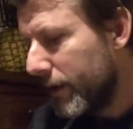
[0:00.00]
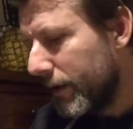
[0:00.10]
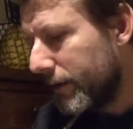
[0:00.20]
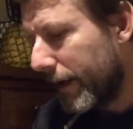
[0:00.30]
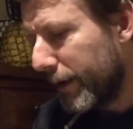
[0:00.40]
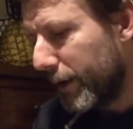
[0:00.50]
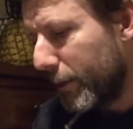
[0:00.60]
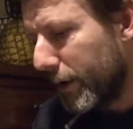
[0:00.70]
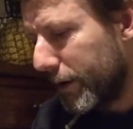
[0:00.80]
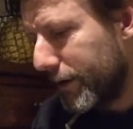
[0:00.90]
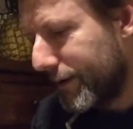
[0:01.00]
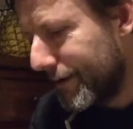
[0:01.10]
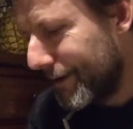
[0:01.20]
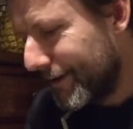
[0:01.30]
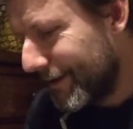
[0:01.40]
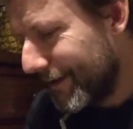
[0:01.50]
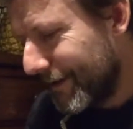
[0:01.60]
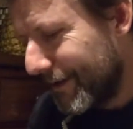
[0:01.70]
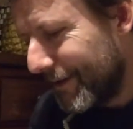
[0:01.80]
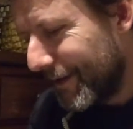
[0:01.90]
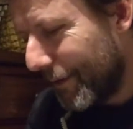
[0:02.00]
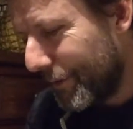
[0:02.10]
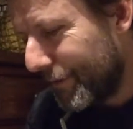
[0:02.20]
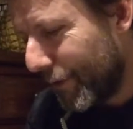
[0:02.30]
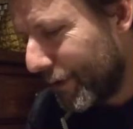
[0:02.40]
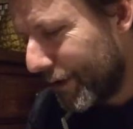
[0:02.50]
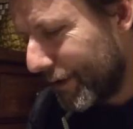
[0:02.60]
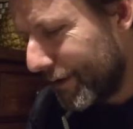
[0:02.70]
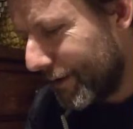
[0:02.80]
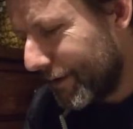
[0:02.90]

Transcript: That ain't going to work. They'll be fucking...